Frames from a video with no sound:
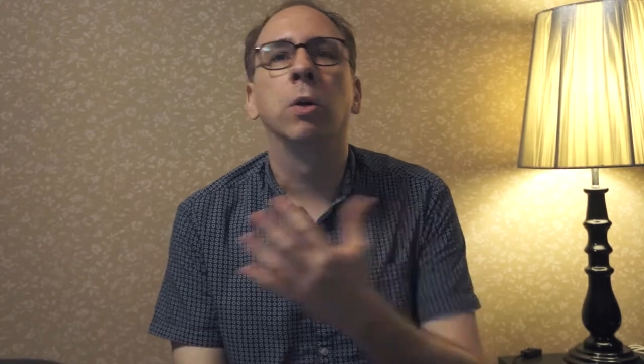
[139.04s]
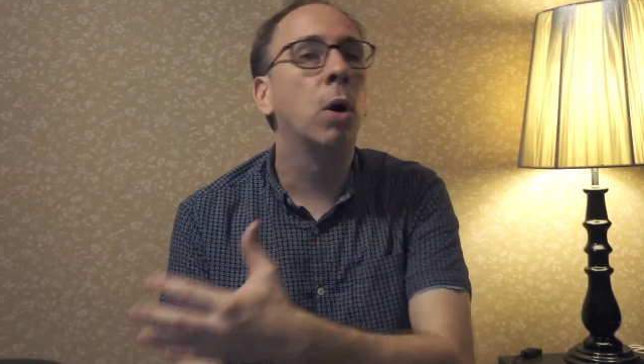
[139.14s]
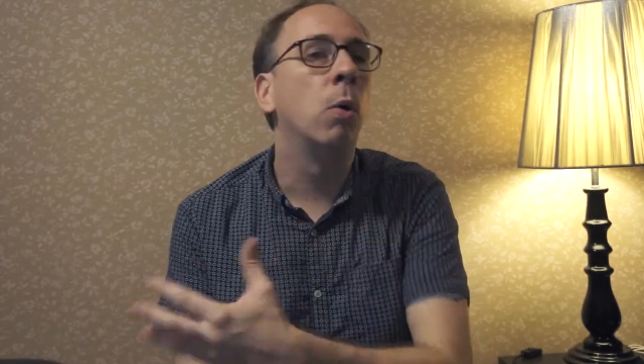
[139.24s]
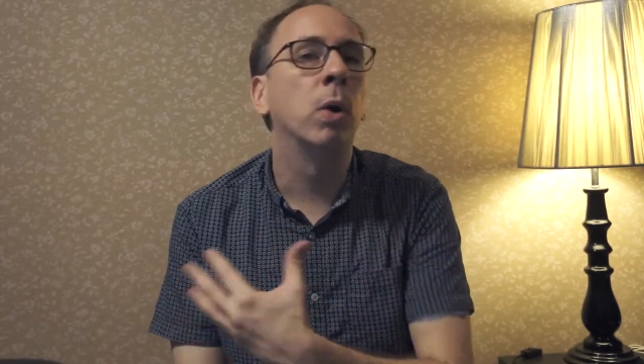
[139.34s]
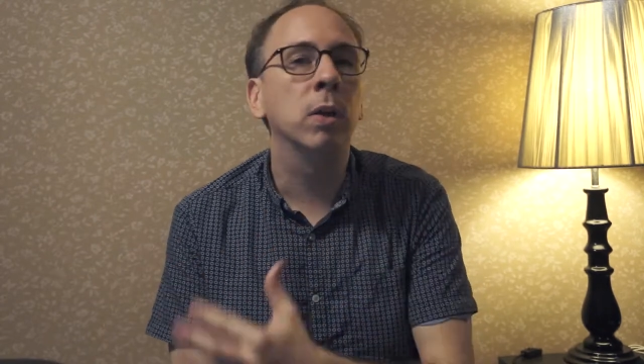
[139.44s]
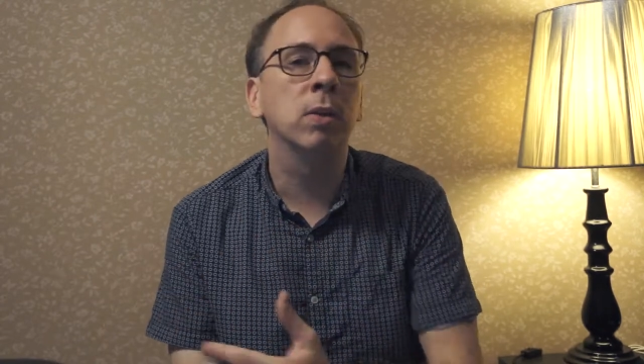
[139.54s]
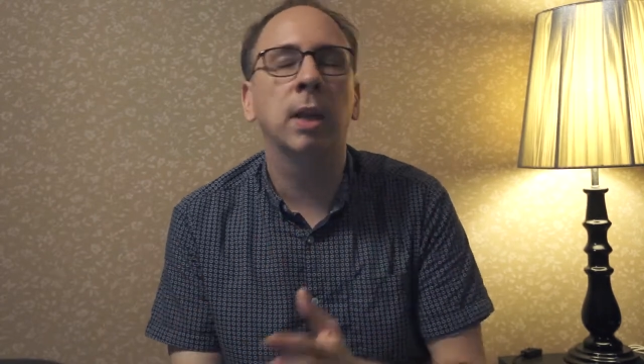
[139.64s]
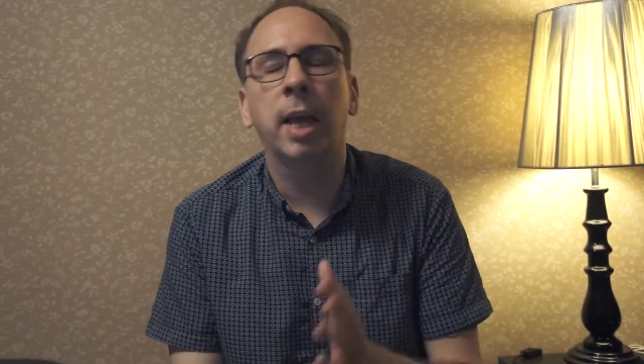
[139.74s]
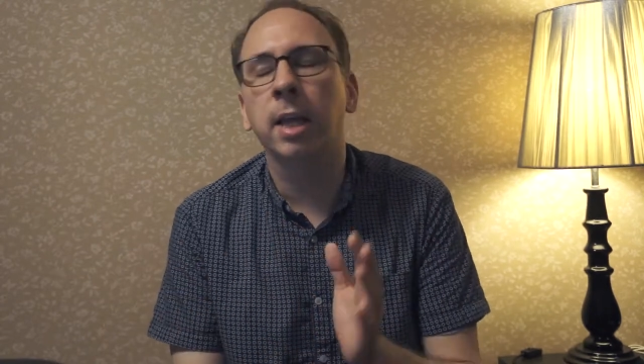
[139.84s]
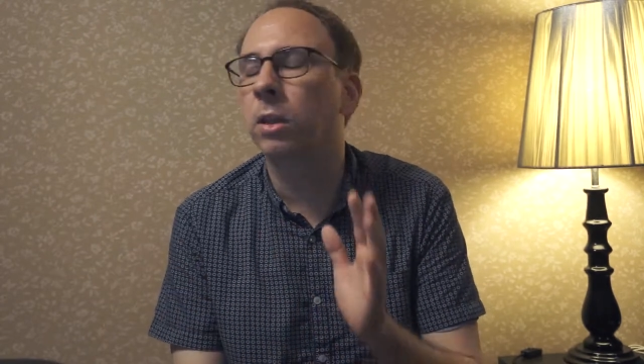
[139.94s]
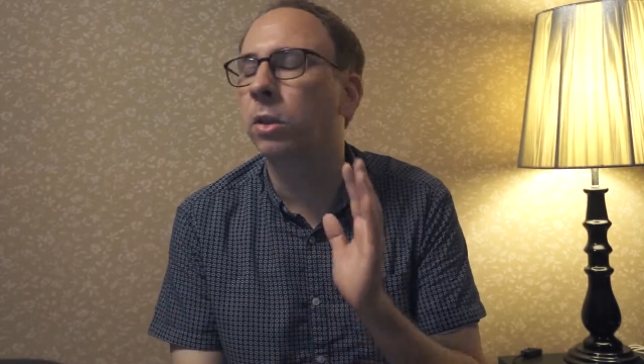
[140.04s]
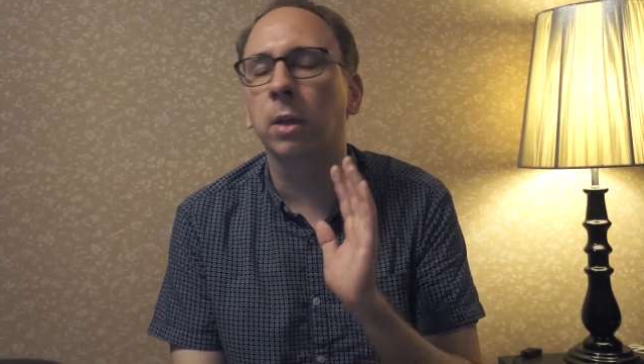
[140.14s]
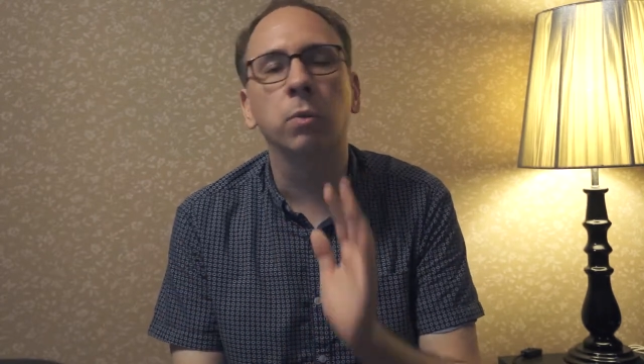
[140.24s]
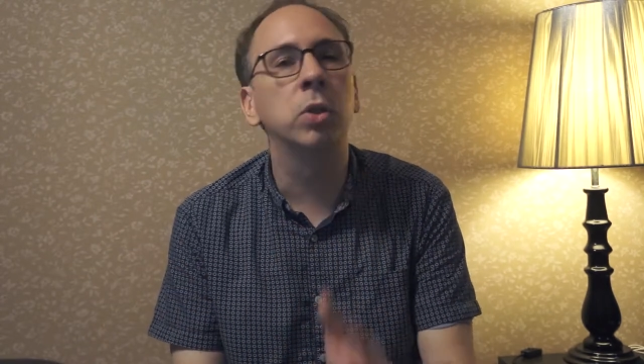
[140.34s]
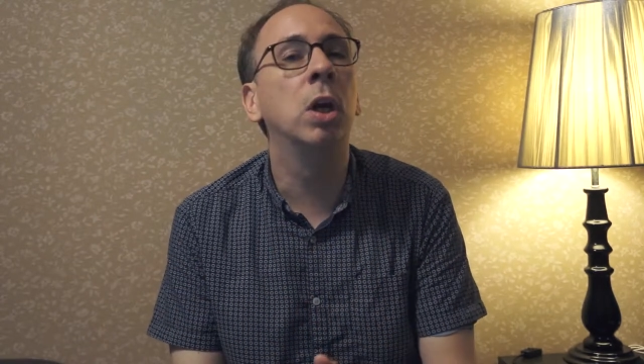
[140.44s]
your coworker said, hey, look,
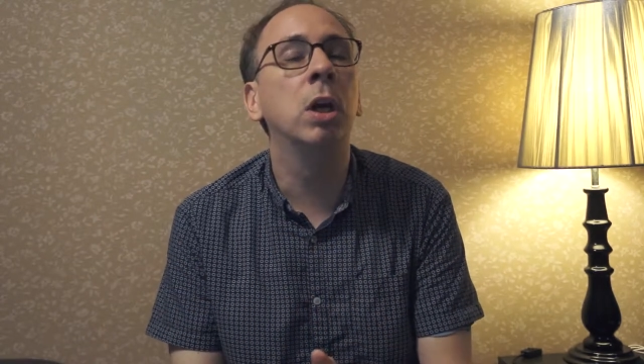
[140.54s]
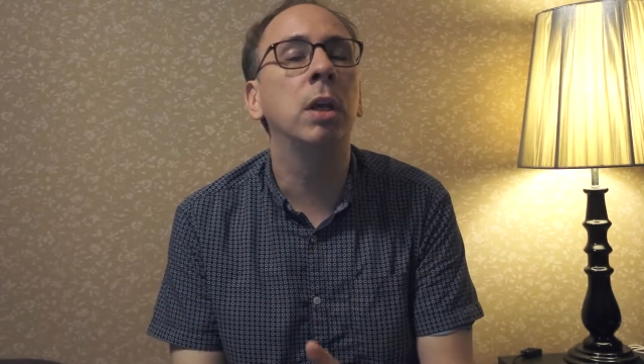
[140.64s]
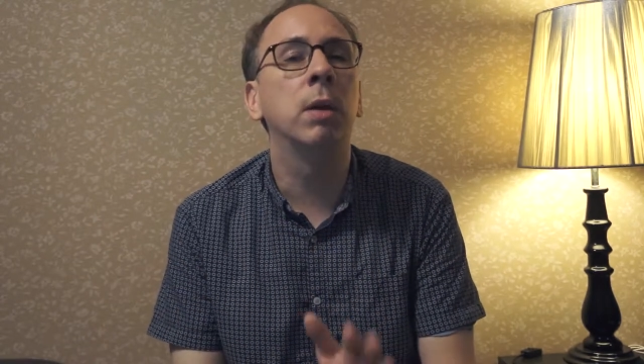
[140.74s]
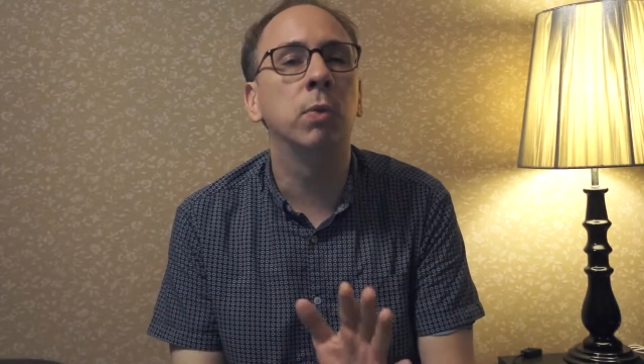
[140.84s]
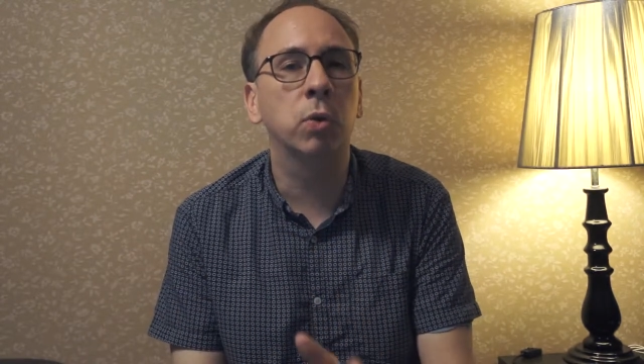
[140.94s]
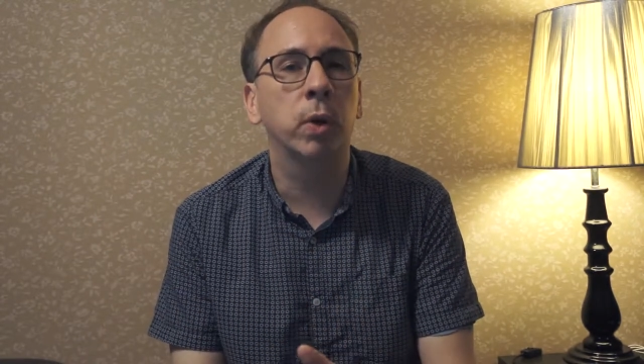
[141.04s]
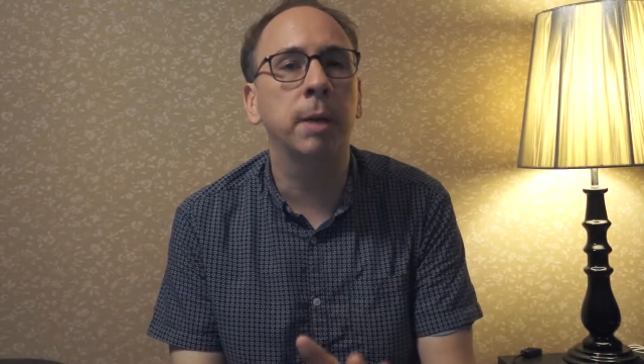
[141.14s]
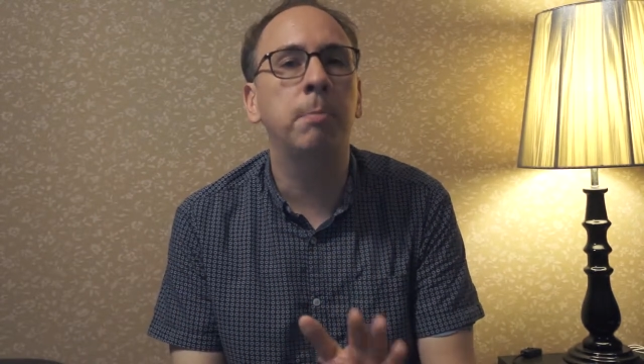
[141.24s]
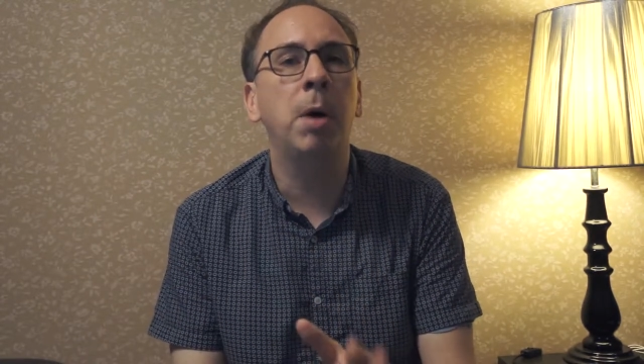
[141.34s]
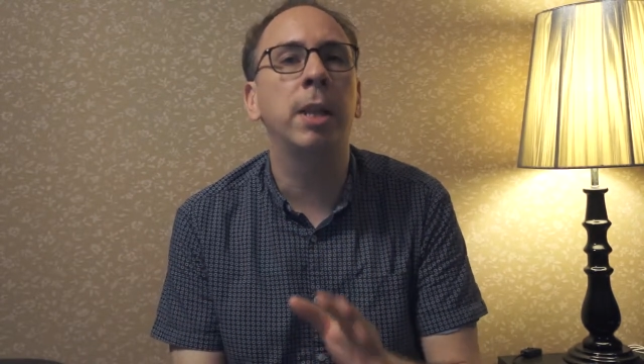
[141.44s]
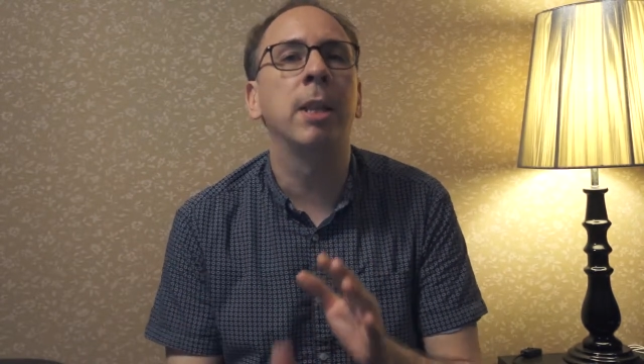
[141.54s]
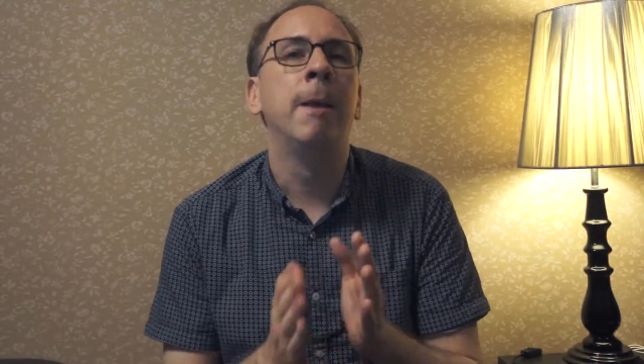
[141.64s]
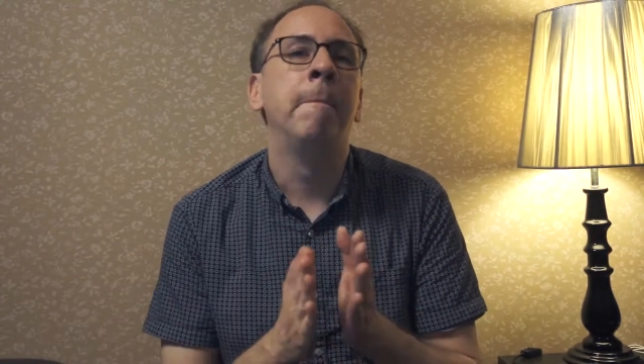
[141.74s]
it was good, it was great, but